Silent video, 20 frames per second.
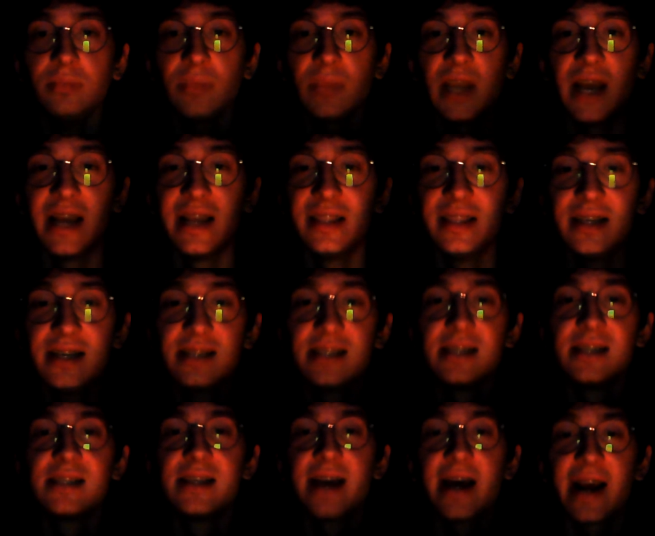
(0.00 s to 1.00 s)
And this
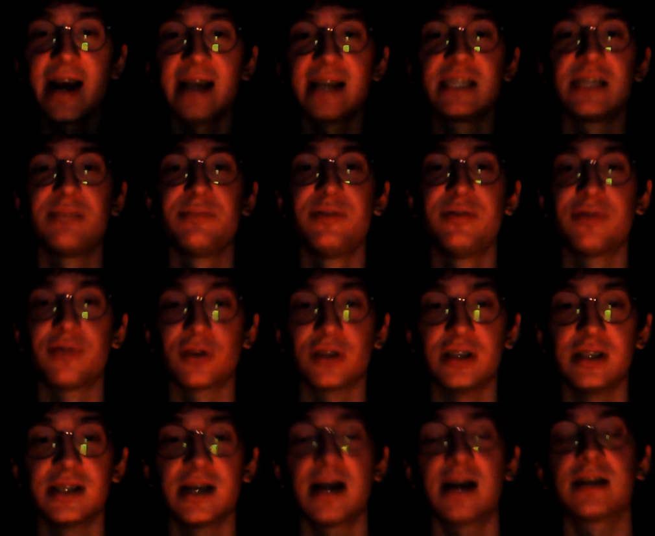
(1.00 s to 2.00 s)
is the recipe for
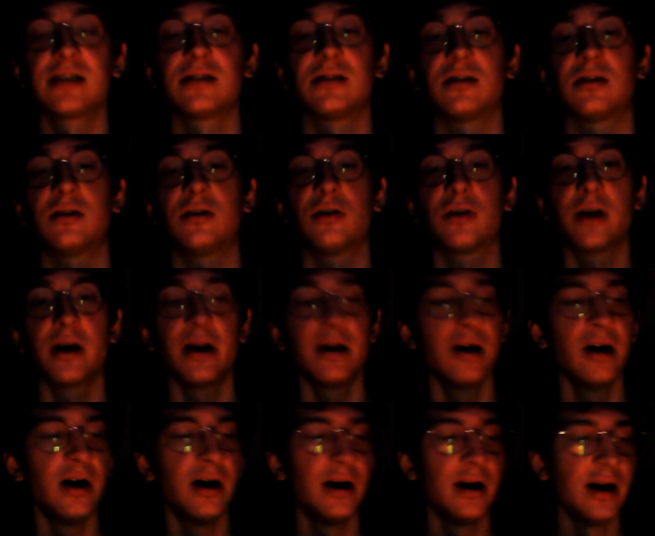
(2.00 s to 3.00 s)
disaster, okay?
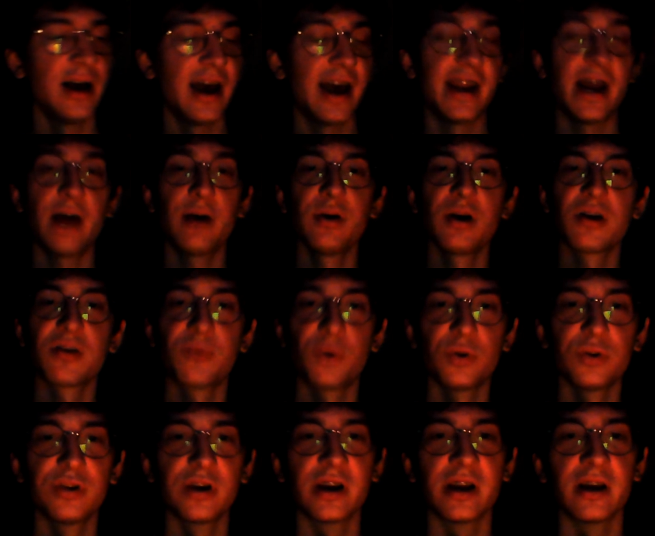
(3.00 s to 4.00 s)
And now you are
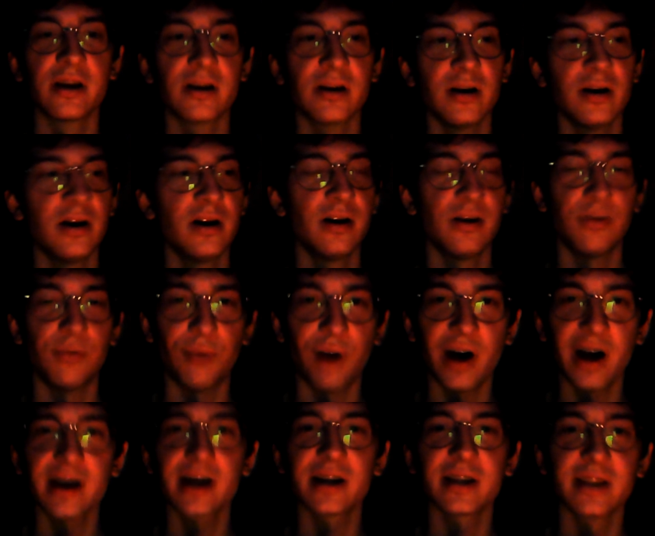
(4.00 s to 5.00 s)
wondering,
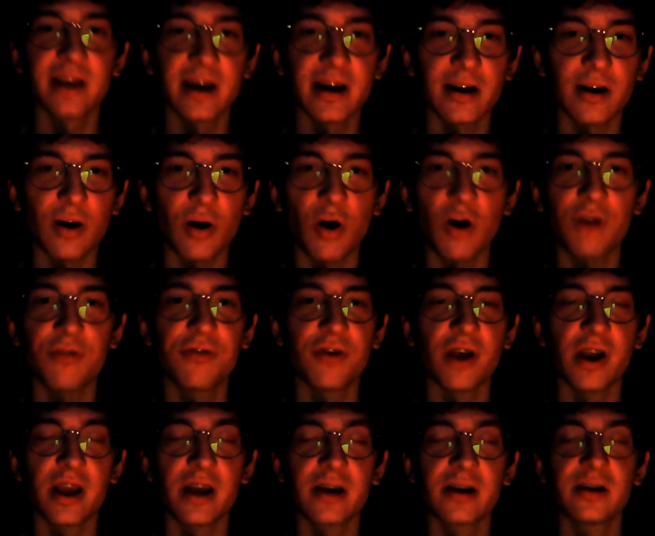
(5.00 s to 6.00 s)
why are they
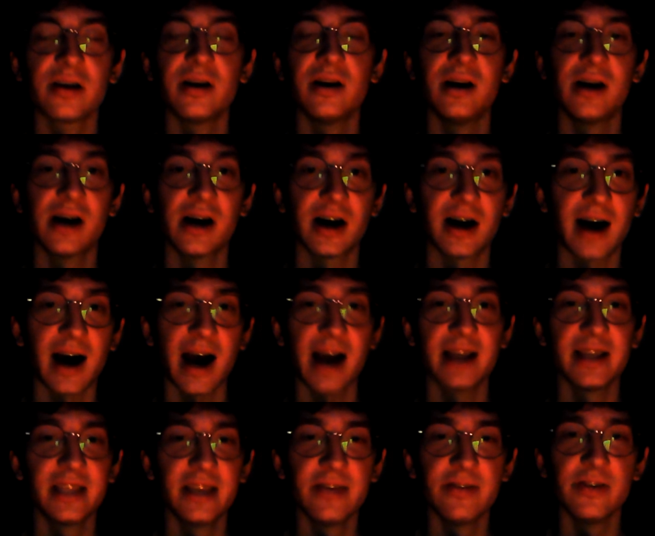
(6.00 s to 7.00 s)
offering high
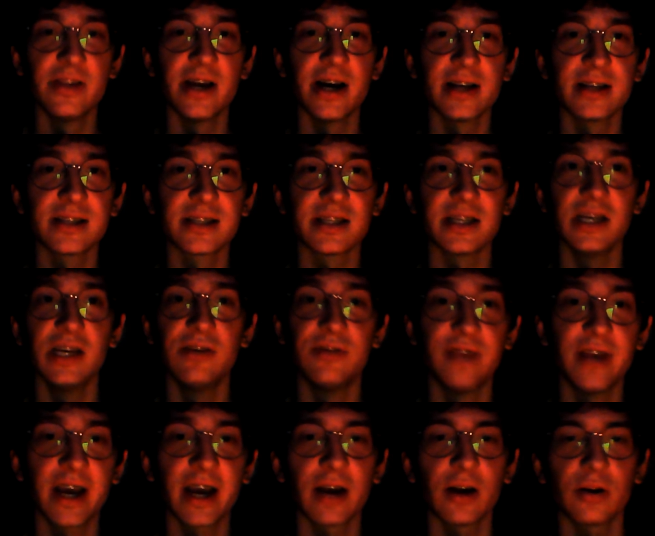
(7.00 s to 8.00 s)
dividends if
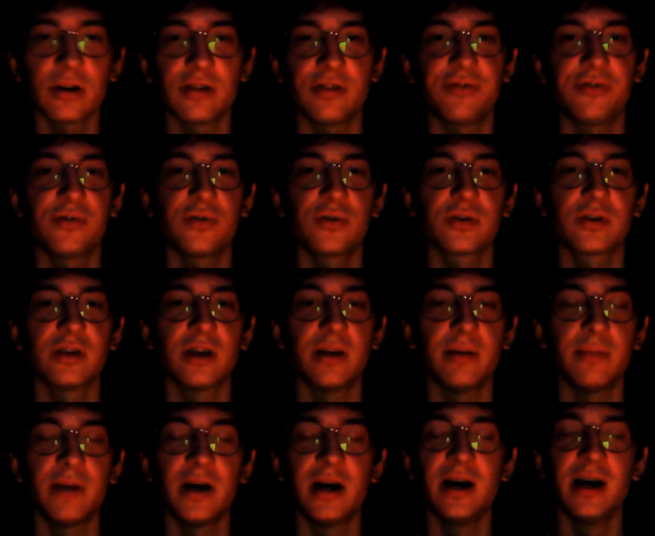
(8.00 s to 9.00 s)
they cannot afford
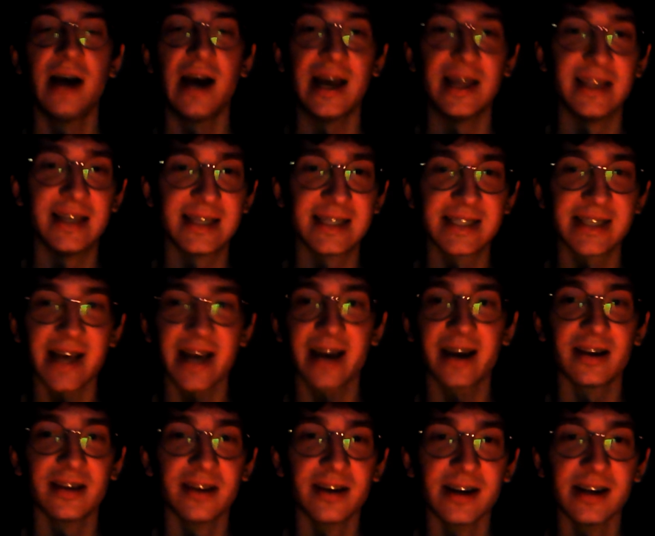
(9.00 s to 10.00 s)
them? And the
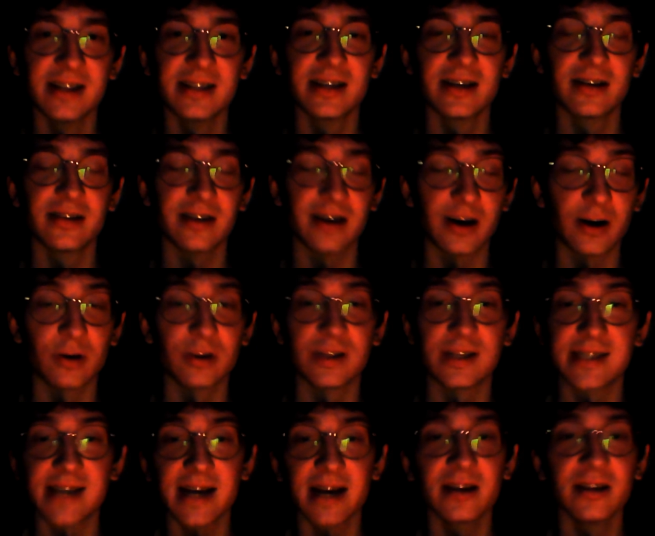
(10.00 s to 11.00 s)
second reason, or the
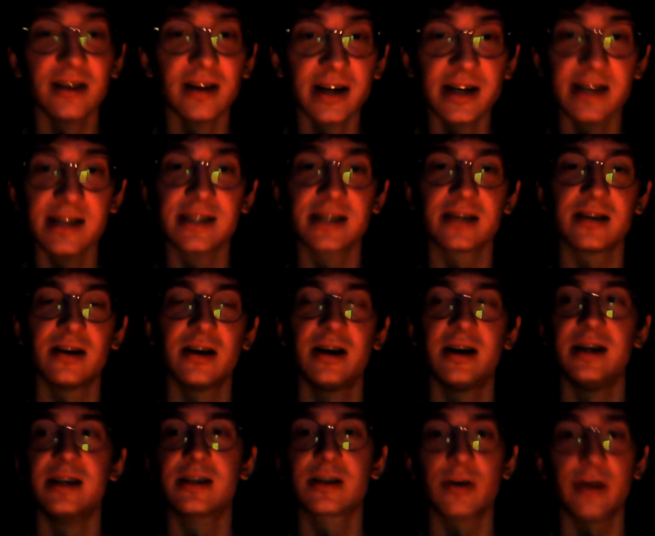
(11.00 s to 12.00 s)
second risk,
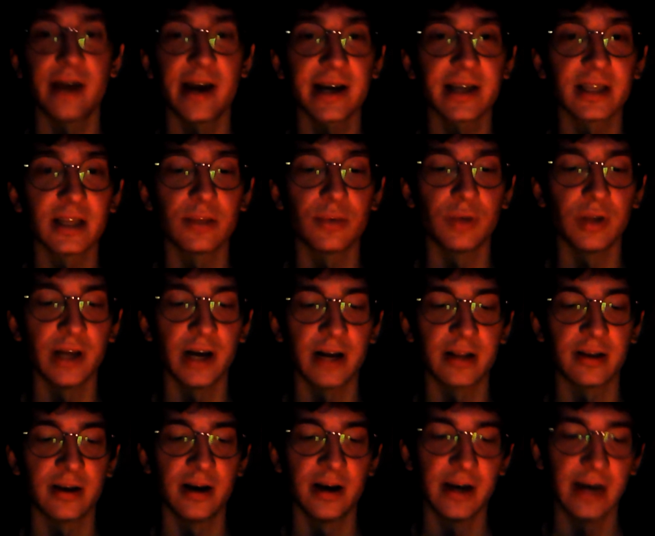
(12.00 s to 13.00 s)
is connected with
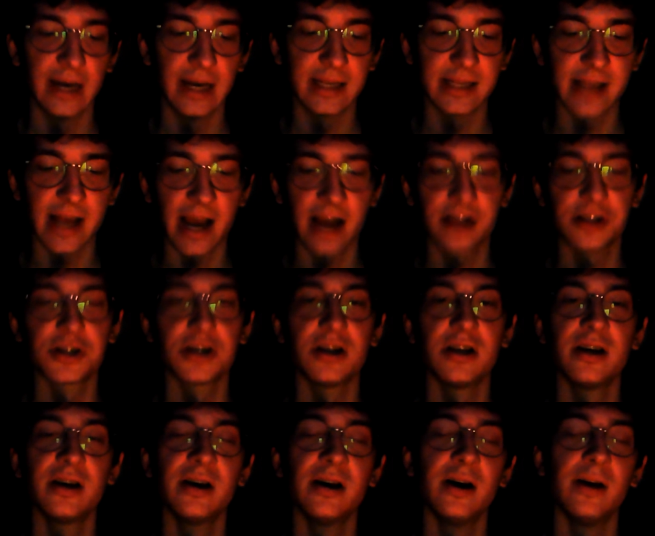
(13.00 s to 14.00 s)
that. It's
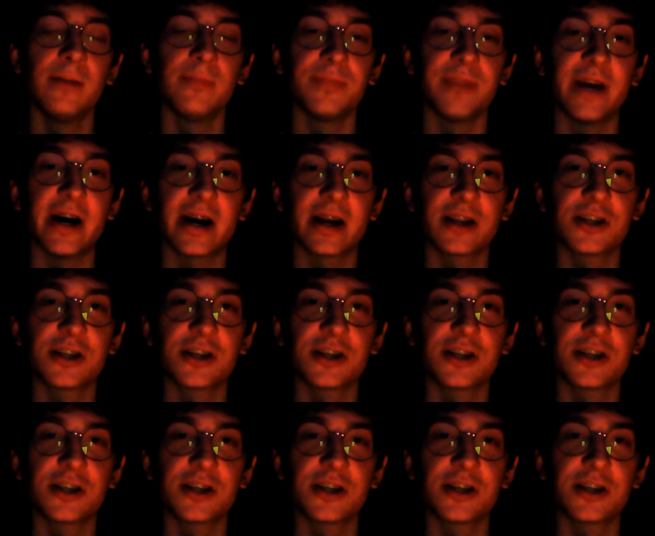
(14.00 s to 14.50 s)
actually they are